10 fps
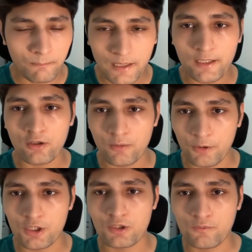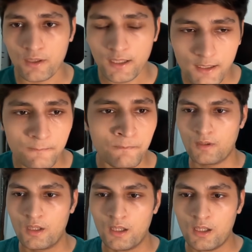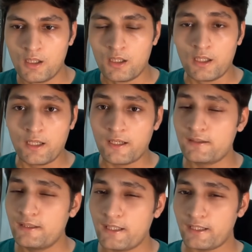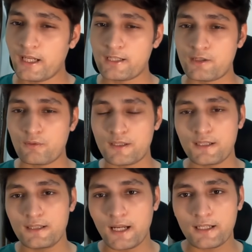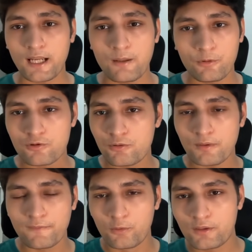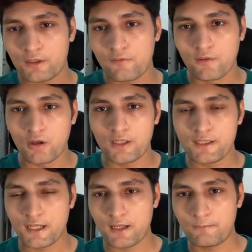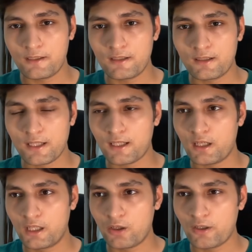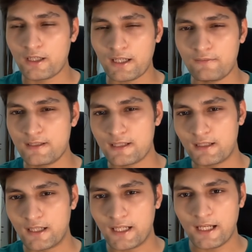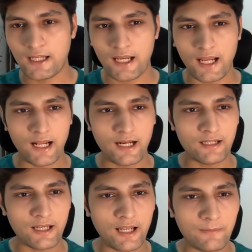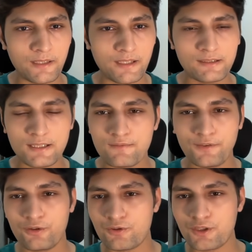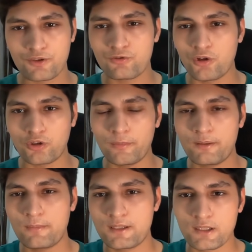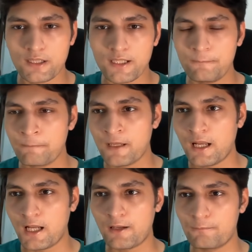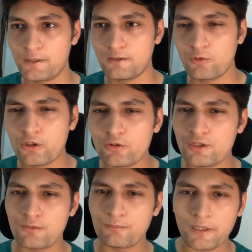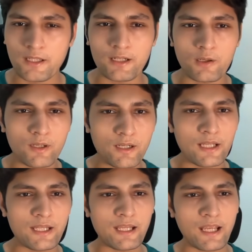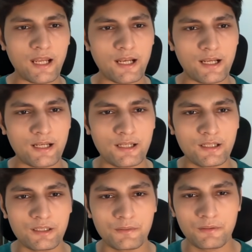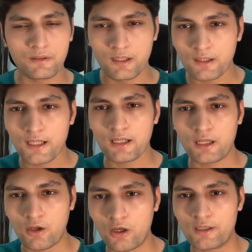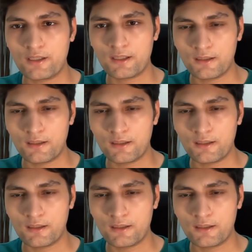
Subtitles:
building a reputation over there. At the end, I just want to say that I'm also in my 4th year of college and I've been learning a lot every single day. And I'm making these videos just to document my journey. I've been going to the gym pretty regularly and learning a lot,